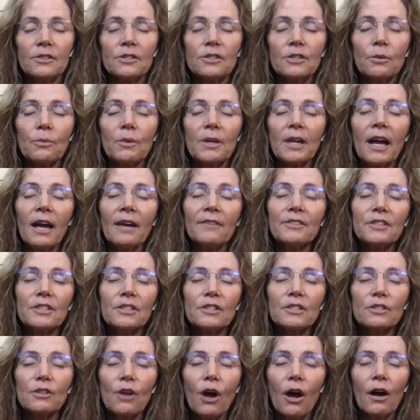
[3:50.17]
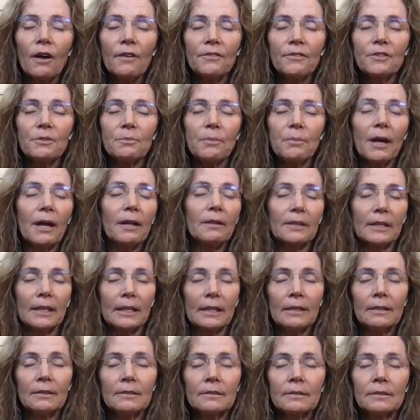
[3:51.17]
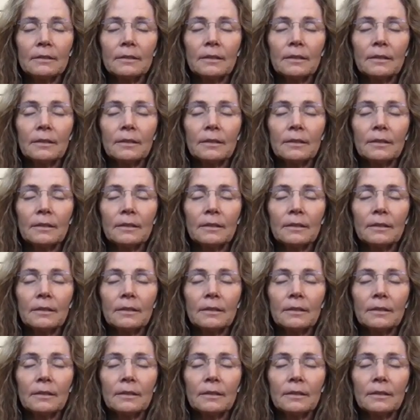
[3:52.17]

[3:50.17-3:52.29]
So we have a soft belly,